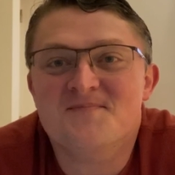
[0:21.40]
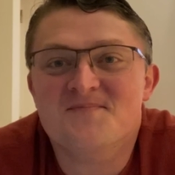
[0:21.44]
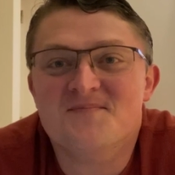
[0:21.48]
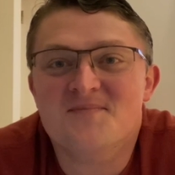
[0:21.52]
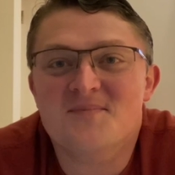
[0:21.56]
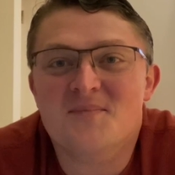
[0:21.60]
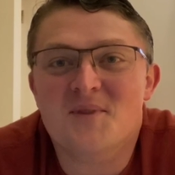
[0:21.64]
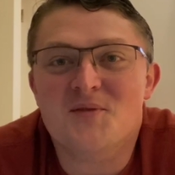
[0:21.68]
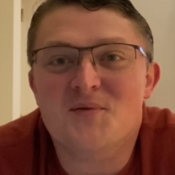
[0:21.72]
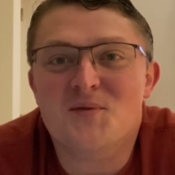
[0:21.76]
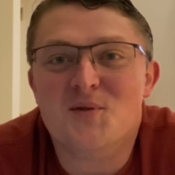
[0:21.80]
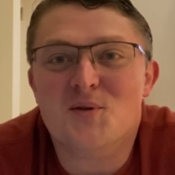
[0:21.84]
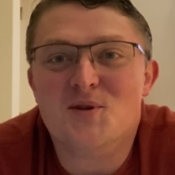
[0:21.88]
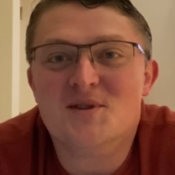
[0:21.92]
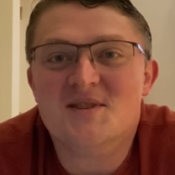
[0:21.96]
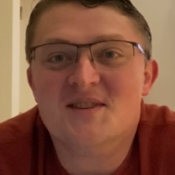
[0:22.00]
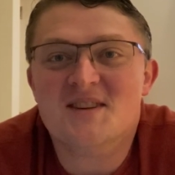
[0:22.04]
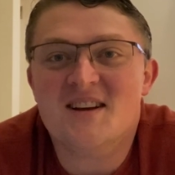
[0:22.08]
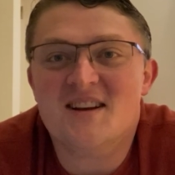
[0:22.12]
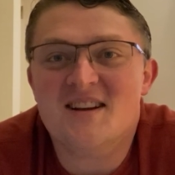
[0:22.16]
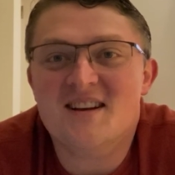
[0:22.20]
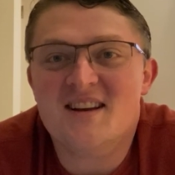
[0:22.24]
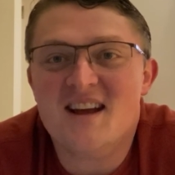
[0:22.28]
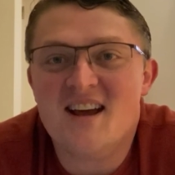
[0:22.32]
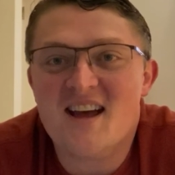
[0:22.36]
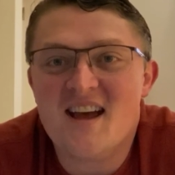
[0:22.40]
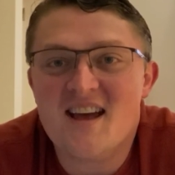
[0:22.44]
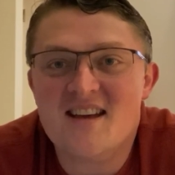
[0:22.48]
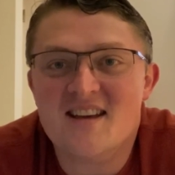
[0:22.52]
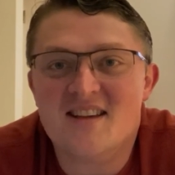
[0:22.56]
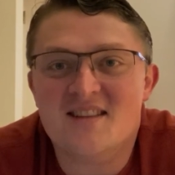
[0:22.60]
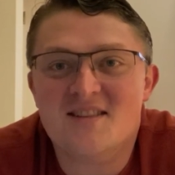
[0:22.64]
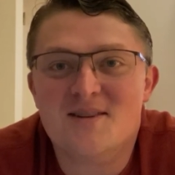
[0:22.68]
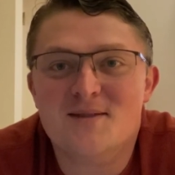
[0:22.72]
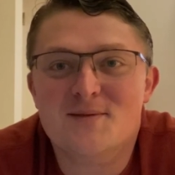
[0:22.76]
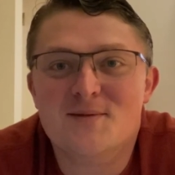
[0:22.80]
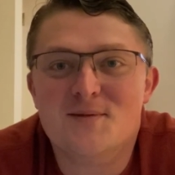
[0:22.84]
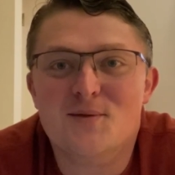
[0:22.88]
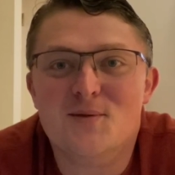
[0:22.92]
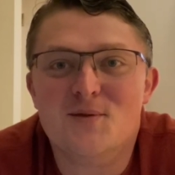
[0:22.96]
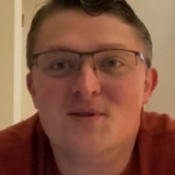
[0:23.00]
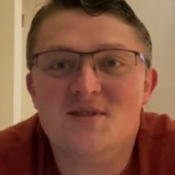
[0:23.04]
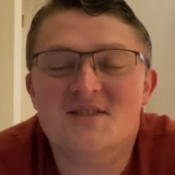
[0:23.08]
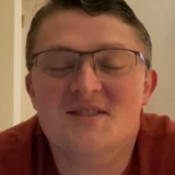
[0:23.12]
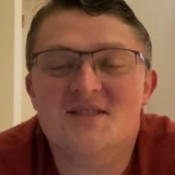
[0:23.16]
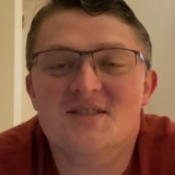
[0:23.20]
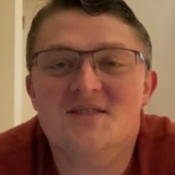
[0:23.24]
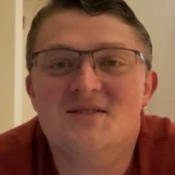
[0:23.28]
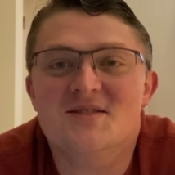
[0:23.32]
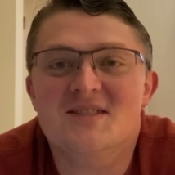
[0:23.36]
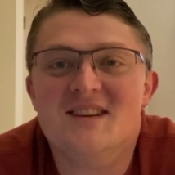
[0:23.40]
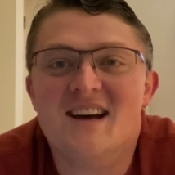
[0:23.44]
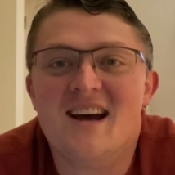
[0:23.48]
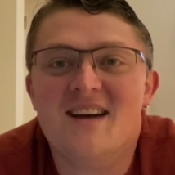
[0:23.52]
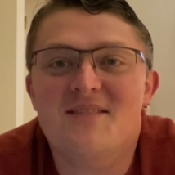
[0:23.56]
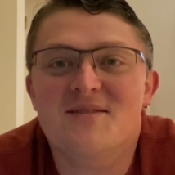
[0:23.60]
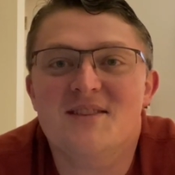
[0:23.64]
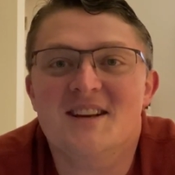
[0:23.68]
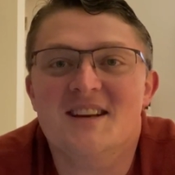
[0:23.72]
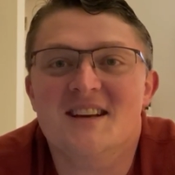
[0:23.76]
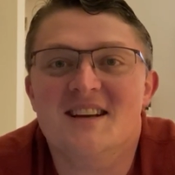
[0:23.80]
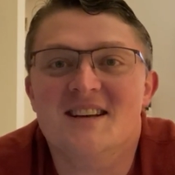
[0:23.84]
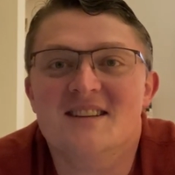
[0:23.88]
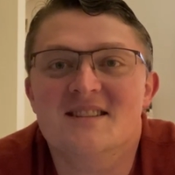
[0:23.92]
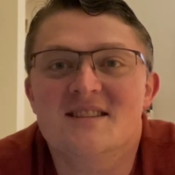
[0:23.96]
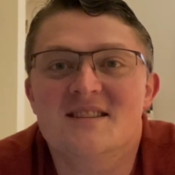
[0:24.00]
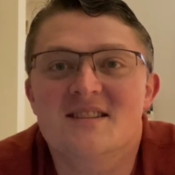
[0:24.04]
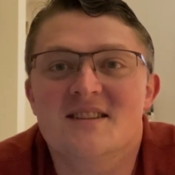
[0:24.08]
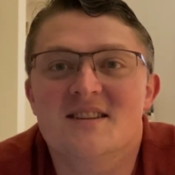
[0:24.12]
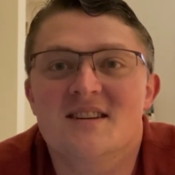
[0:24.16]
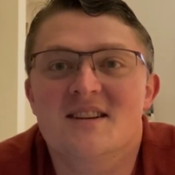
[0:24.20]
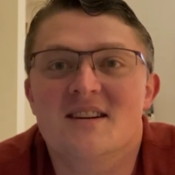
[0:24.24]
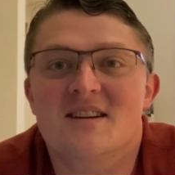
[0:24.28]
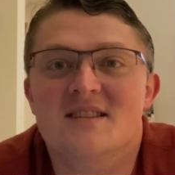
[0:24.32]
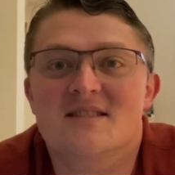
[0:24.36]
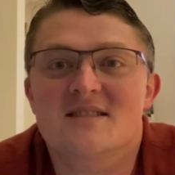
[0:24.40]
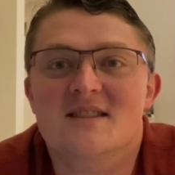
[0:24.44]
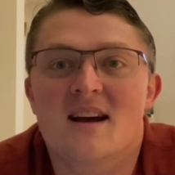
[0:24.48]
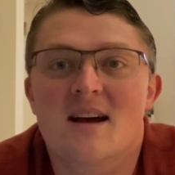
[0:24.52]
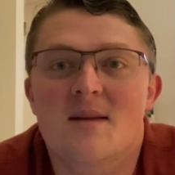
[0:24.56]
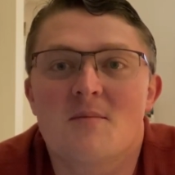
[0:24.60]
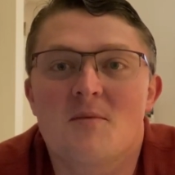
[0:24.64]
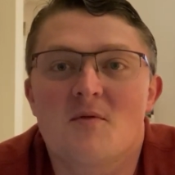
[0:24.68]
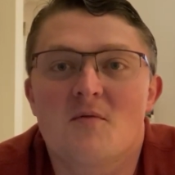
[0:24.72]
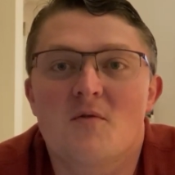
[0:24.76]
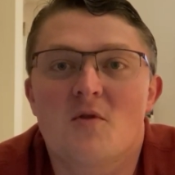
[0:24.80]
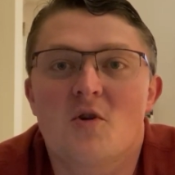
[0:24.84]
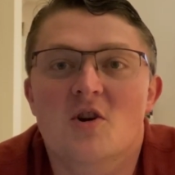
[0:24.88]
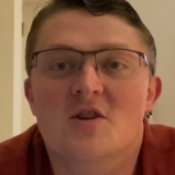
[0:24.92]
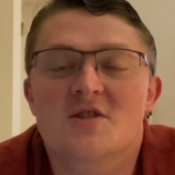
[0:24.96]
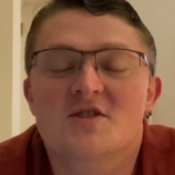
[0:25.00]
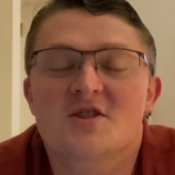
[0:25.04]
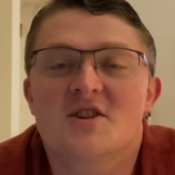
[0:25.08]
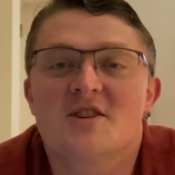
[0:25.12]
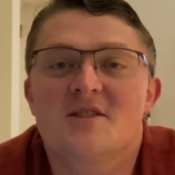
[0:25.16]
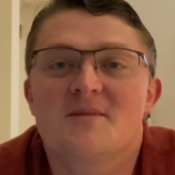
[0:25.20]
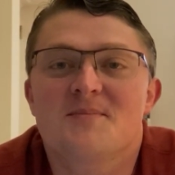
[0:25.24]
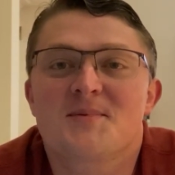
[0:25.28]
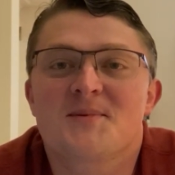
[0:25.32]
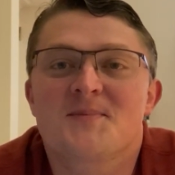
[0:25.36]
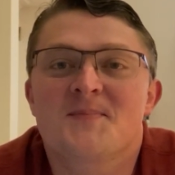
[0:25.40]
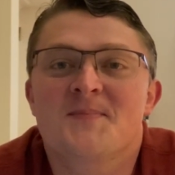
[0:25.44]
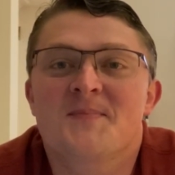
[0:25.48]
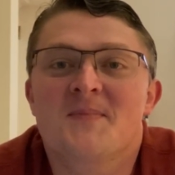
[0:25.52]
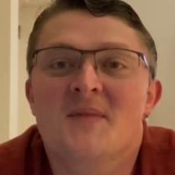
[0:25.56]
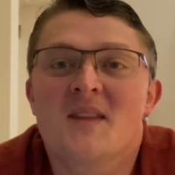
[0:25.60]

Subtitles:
before Sunday and look forward to diving in during our time of worship.